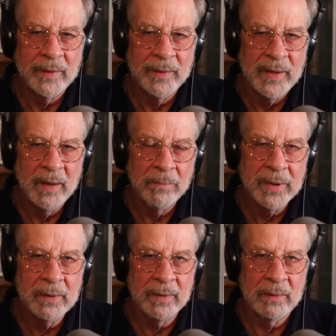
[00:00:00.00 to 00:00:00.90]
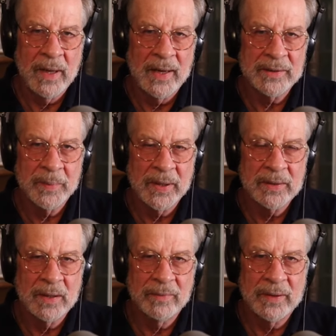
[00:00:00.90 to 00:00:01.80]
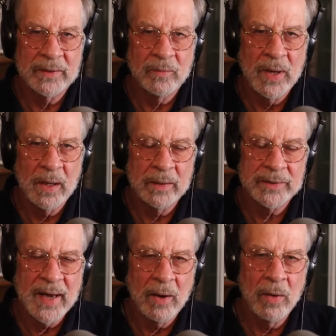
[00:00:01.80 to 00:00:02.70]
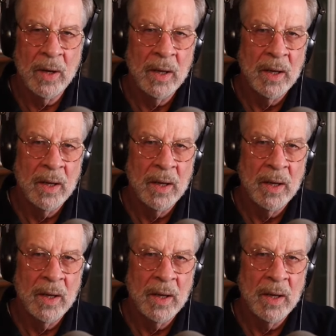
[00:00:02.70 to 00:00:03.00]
the imperial aspect of it, as well as how,